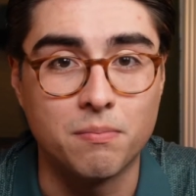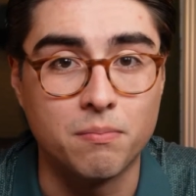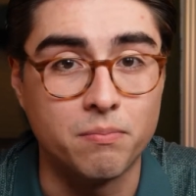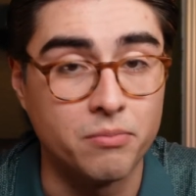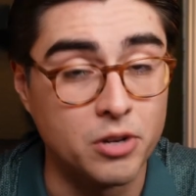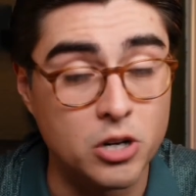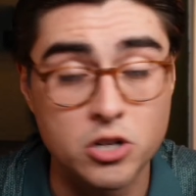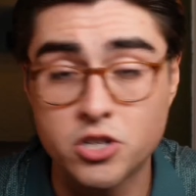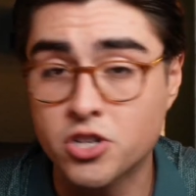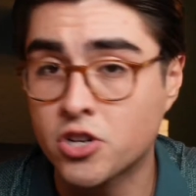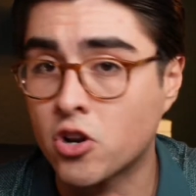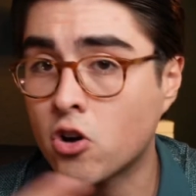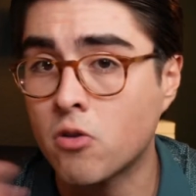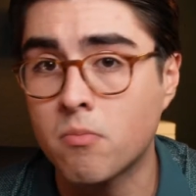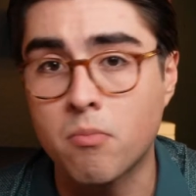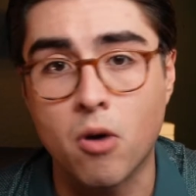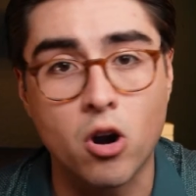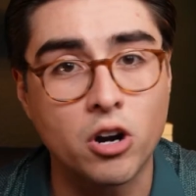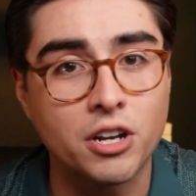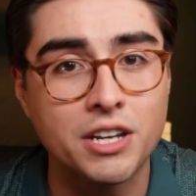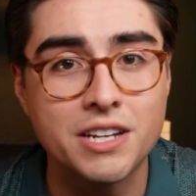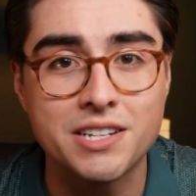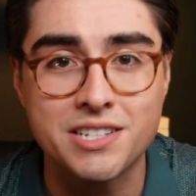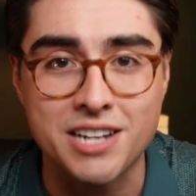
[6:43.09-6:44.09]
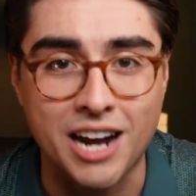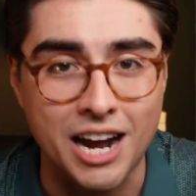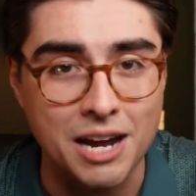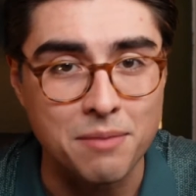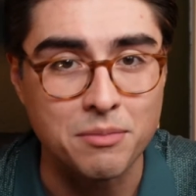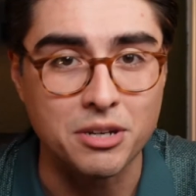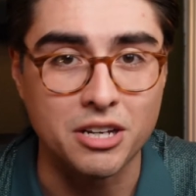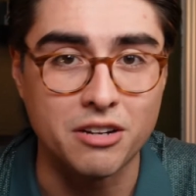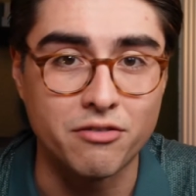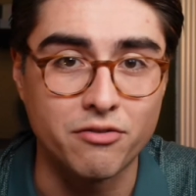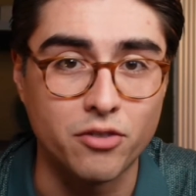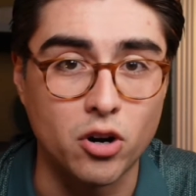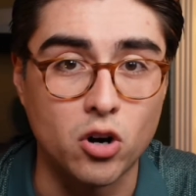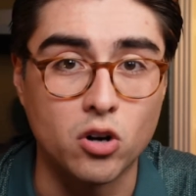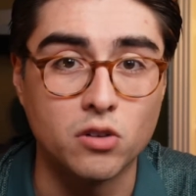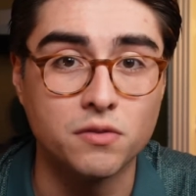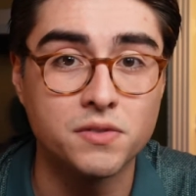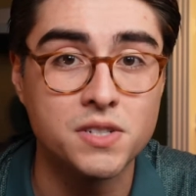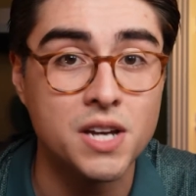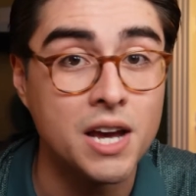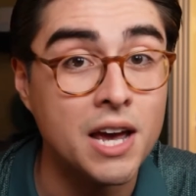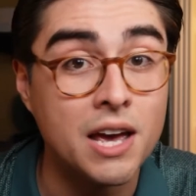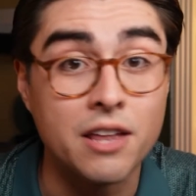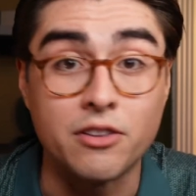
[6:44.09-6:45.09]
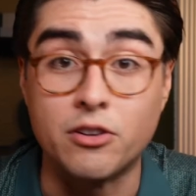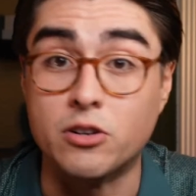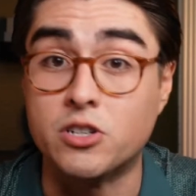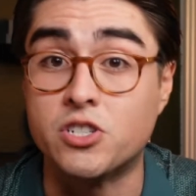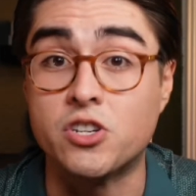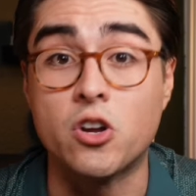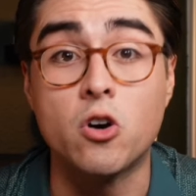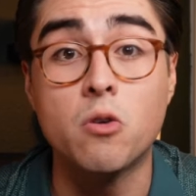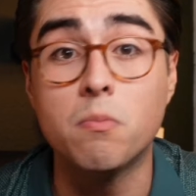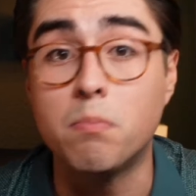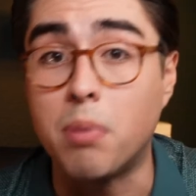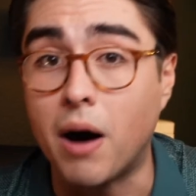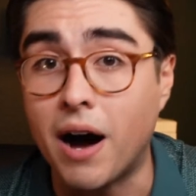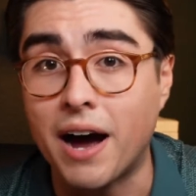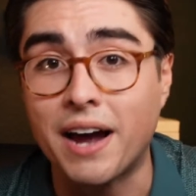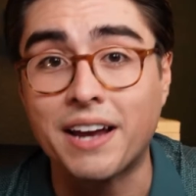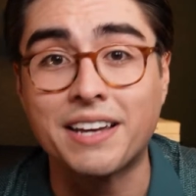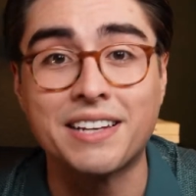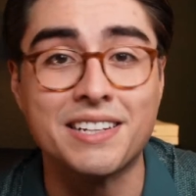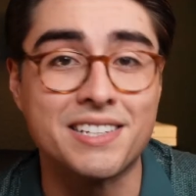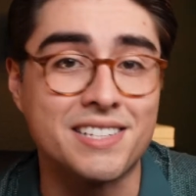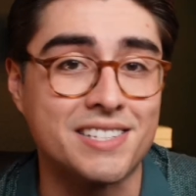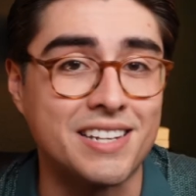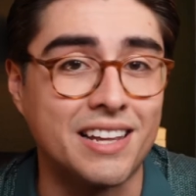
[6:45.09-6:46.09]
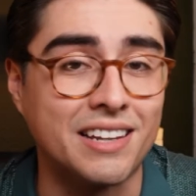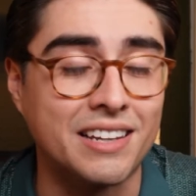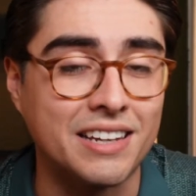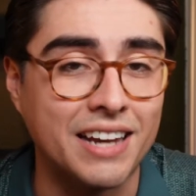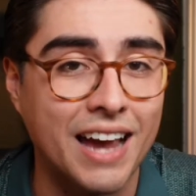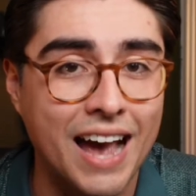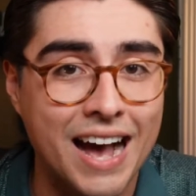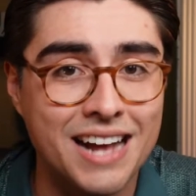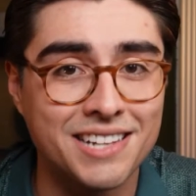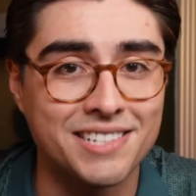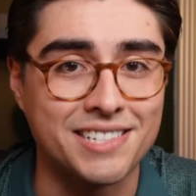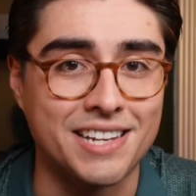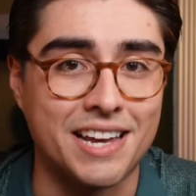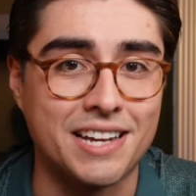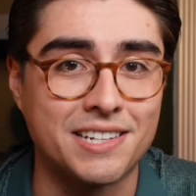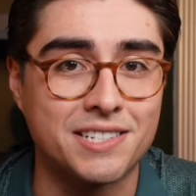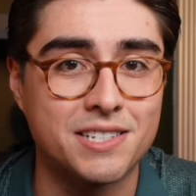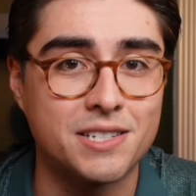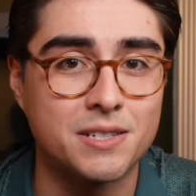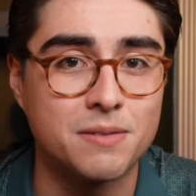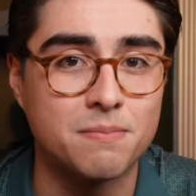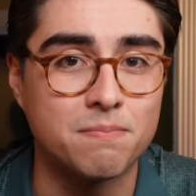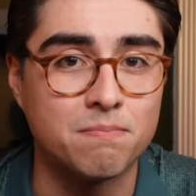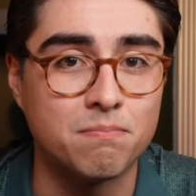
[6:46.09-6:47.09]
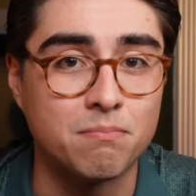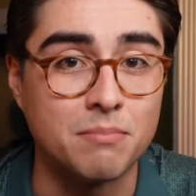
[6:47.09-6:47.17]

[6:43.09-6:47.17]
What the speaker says: There's no market timing involved, there's no buying and selling assets.